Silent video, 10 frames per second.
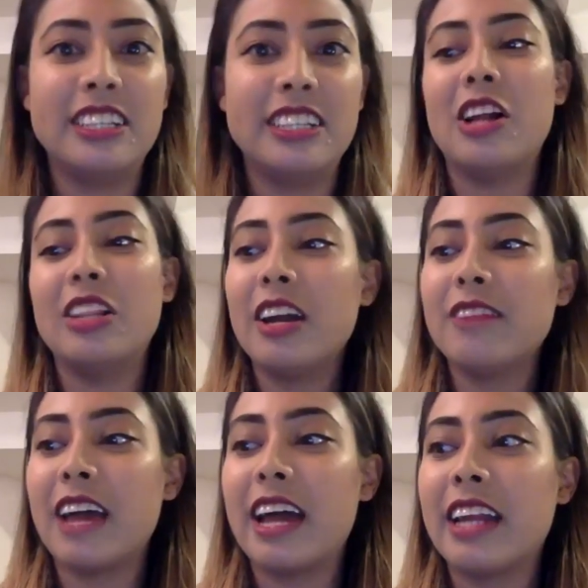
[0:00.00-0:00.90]
a lot of
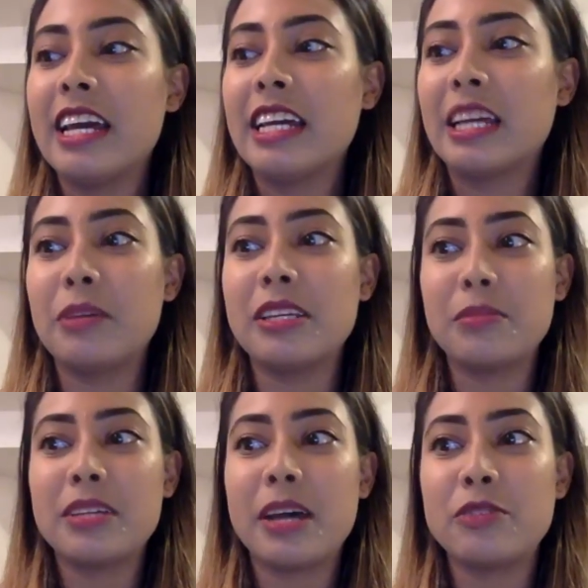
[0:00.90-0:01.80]
that can be
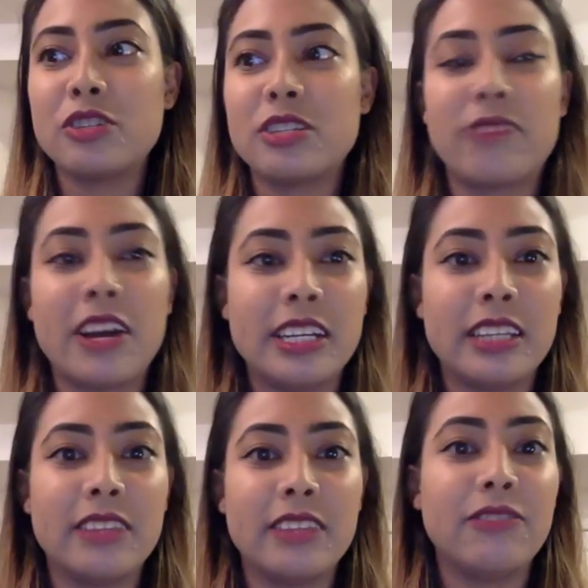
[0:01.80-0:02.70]
sometimes just finding
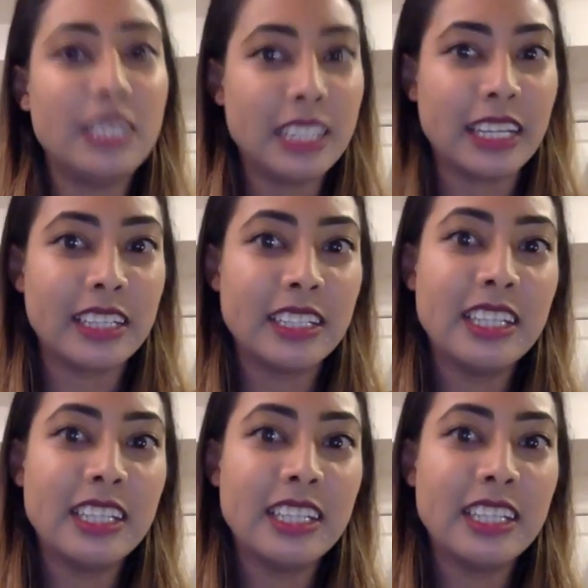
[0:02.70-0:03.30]
the funding